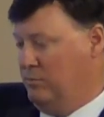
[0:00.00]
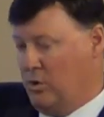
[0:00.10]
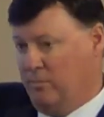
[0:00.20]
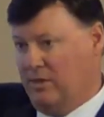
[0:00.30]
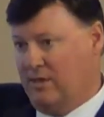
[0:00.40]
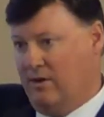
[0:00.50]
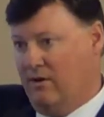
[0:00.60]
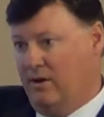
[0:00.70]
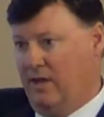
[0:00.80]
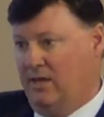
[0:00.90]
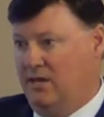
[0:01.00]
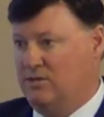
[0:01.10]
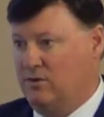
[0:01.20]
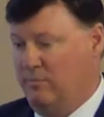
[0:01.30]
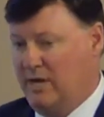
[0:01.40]
Department there at
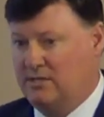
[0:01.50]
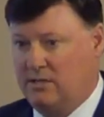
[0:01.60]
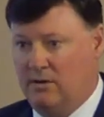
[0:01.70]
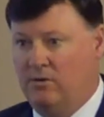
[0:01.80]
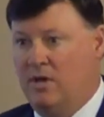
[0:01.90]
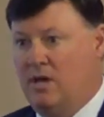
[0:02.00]
Eastern New Mexico.